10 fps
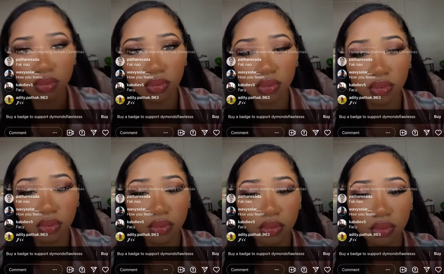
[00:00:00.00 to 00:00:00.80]

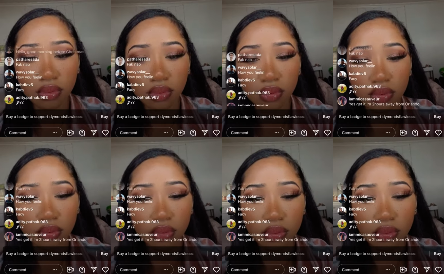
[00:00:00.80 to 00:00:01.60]

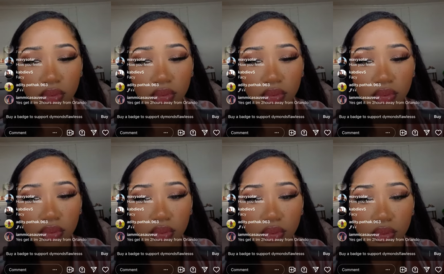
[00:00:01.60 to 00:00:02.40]

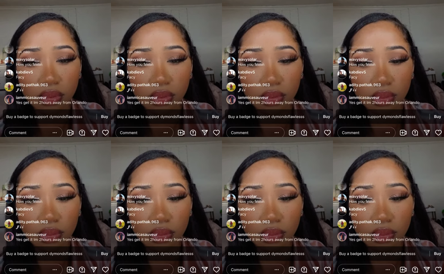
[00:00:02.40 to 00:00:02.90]
[no speech]